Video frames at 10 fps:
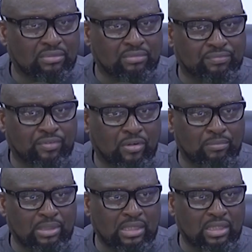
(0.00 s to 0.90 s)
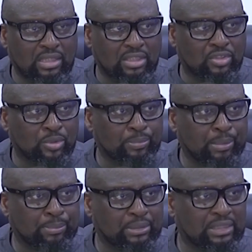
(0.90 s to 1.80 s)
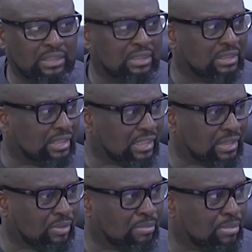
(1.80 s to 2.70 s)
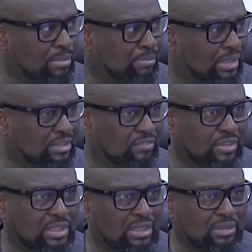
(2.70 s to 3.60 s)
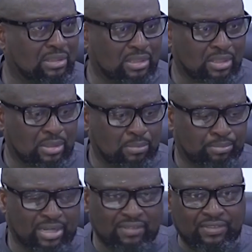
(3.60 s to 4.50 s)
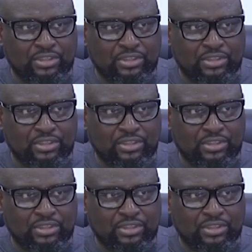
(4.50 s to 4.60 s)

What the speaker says: from a group purportedly saying they were members of the Private